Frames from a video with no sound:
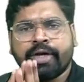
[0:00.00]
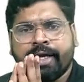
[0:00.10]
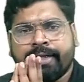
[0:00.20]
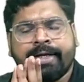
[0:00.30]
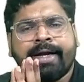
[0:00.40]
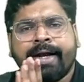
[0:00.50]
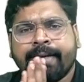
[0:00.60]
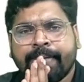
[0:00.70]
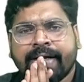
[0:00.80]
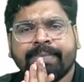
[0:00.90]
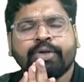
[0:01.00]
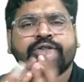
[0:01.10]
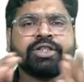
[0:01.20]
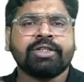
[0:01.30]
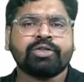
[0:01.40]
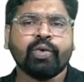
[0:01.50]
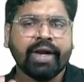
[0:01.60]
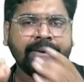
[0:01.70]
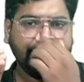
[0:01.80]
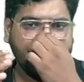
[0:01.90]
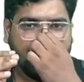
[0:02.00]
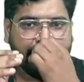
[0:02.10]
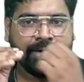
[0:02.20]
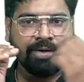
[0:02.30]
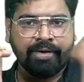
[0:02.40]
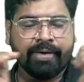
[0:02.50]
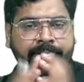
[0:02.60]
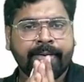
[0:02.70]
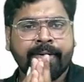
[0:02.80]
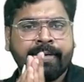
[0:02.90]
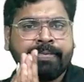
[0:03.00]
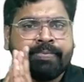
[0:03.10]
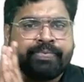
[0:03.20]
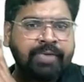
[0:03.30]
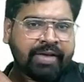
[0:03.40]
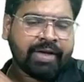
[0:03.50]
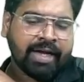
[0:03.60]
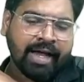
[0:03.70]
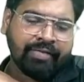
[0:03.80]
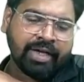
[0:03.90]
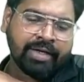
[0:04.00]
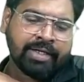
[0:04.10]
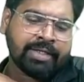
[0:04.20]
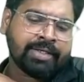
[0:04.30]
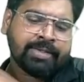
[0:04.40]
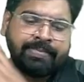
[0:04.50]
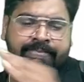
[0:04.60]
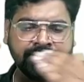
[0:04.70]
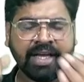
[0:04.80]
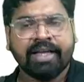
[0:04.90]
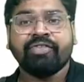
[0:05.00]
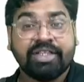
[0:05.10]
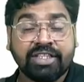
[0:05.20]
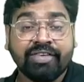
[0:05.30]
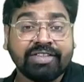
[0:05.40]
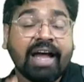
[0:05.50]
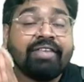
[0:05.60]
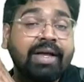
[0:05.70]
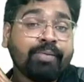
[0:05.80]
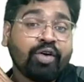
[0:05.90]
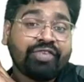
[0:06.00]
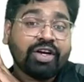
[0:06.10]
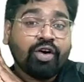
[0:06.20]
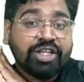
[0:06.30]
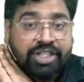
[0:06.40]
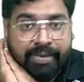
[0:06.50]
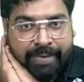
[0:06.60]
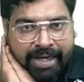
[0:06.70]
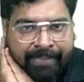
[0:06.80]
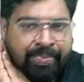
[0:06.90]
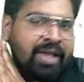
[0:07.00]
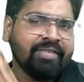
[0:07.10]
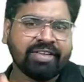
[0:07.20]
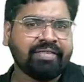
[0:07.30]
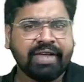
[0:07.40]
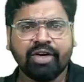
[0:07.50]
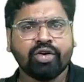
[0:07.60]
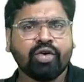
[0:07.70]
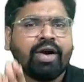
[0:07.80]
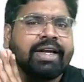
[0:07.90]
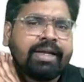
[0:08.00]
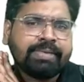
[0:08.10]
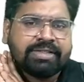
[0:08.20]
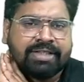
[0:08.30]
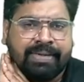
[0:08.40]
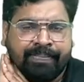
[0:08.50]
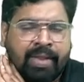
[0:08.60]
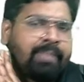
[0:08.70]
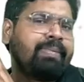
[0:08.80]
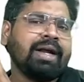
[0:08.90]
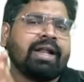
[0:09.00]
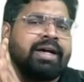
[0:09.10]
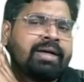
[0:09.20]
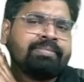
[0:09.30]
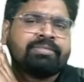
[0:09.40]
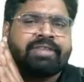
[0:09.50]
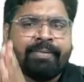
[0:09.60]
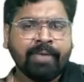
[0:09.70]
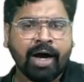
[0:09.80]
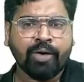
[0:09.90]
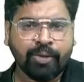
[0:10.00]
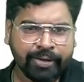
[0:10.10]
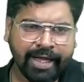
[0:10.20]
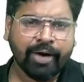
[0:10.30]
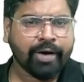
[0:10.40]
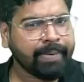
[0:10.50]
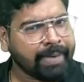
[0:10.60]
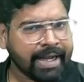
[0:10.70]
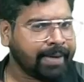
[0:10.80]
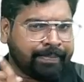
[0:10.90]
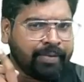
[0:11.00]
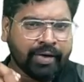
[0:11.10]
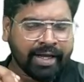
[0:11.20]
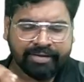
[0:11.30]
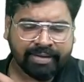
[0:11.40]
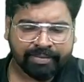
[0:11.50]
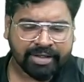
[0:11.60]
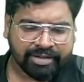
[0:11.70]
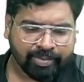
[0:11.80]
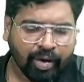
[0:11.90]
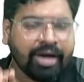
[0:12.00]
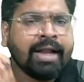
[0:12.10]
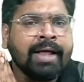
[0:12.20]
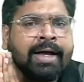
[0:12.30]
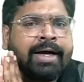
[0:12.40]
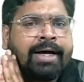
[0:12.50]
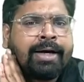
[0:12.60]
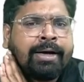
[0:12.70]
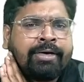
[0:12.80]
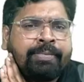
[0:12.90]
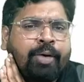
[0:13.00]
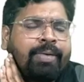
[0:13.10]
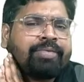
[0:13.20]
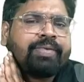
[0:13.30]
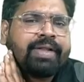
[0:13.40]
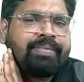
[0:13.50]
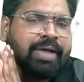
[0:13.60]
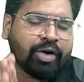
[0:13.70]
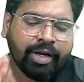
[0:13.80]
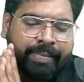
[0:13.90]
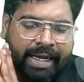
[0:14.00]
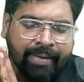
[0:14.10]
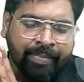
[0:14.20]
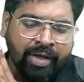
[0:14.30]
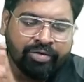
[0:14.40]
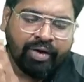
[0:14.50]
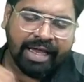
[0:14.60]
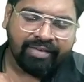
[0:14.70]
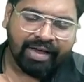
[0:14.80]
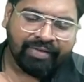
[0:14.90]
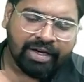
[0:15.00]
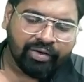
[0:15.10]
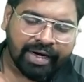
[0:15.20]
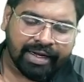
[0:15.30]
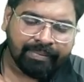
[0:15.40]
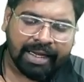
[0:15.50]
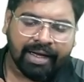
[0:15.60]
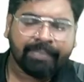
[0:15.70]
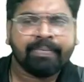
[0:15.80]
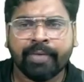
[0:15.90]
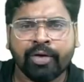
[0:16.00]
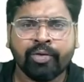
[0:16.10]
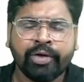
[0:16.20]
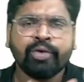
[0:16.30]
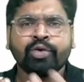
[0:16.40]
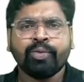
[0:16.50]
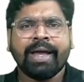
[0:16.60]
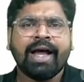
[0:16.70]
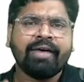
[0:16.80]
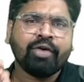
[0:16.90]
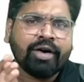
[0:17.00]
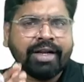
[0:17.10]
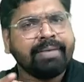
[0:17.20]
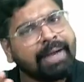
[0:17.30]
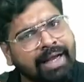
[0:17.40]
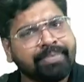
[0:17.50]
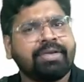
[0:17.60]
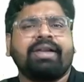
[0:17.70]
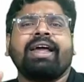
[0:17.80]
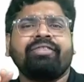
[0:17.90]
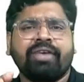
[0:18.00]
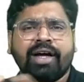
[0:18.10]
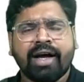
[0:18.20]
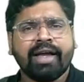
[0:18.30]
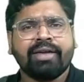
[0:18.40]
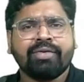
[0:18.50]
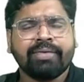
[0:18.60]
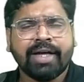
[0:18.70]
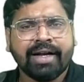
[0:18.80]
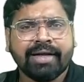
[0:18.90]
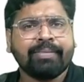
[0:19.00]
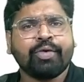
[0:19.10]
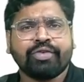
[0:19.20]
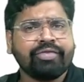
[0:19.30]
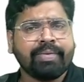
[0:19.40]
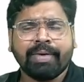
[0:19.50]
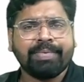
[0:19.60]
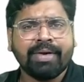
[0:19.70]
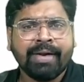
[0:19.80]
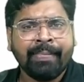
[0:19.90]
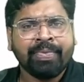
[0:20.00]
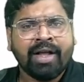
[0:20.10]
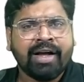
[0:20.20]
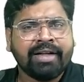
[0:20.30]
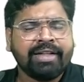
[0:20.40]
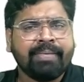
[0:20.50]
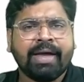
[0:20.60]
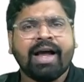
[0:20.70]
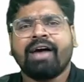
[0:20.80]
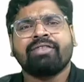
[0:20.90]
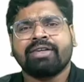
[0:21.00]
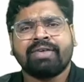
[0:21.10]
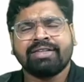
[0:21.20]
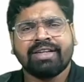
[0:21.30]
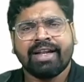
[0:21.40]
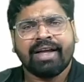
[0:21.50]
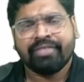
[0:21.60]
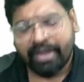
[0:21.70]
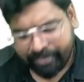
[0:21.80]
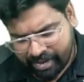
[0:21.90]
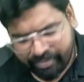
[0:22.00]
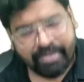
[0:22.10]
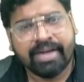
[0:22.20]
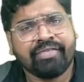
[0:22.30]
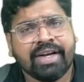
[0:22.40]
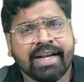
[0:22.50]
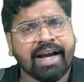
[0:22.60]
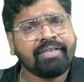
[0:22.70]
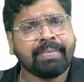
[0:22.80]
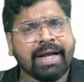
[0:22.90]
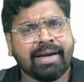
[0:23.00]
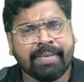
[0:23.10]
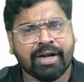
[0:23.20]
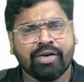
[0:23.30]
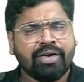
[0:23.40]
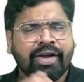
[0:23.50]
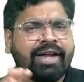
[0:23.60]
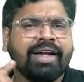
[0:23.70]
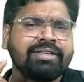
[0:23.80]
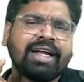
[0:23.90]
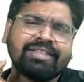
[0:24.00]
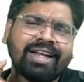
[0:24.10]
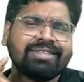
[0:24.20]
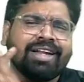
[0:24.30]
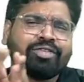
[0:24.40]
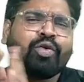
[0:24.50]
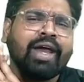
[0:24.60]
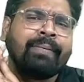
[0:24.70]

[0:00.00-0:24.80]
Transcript: they had a breakup. So Sjogren, they were having she was having a boyfriend called Shimmer. He was a very good quality person, but somehow they got a breakup. Okay, some small problems with them, they got a breakup. So anyway, when you get a breakup, you too may have got any breakups in life. I know that most of the people, they may have once in a lifetime, they will definitely have a breakup and all. Okay, right, that's nice, that's okay.